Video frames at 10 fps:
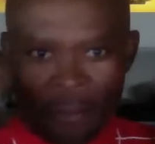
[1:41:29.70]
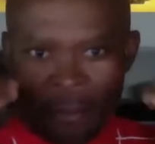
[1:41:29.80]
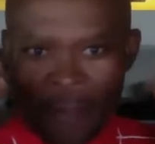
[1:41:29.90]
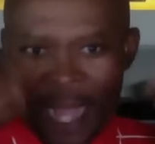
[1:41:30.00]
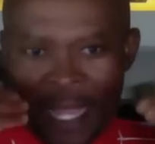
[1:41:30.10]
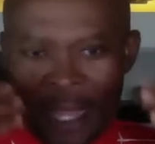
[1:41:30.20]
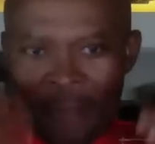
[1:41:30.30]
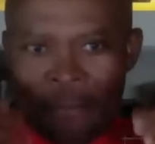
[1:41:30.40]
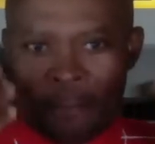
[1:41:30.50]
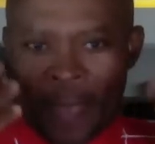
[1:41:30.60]
my
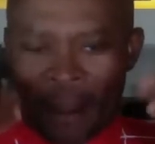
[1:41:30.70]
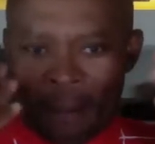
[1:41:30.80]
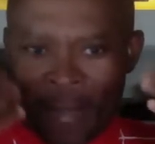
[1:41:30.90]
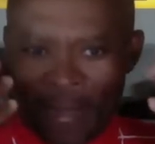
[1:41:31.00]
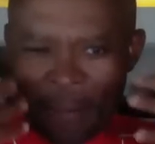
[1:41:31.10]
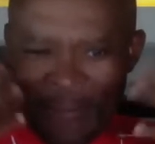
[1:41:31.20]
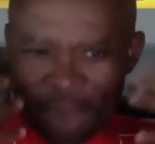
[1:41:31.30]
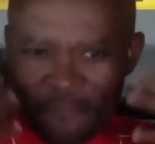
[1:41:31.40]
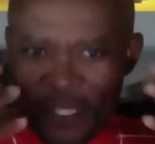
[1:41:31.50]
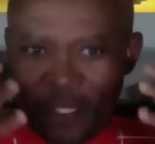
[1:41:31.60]
impact, my, my
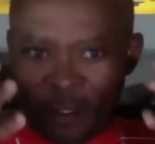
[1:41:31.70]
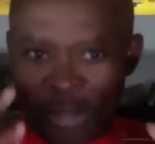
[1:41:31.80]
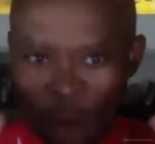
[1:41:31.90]
feel.